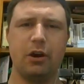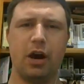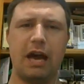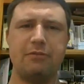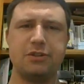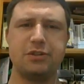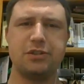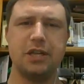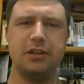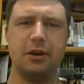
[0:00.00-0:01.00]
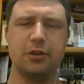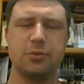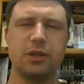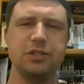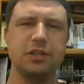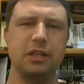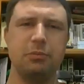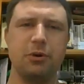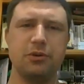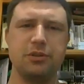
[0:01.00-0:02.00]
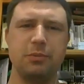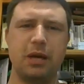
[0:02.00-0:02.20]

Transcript: I haven't seen those ones in person to be